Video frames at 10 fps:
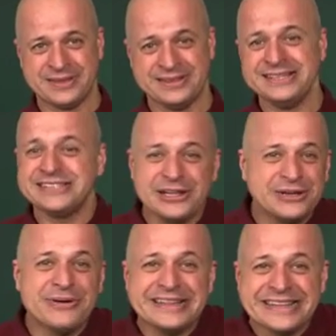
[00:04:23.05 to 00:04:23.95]
There's only
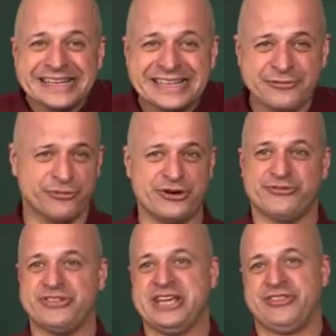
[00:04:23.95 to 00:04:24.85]
one thing different
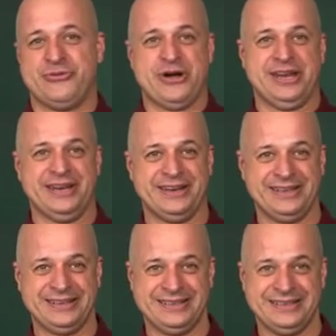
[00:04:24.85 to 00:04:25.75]
from the other one.
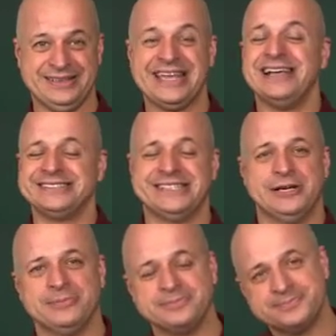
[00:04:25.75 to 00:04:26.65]
Calcium.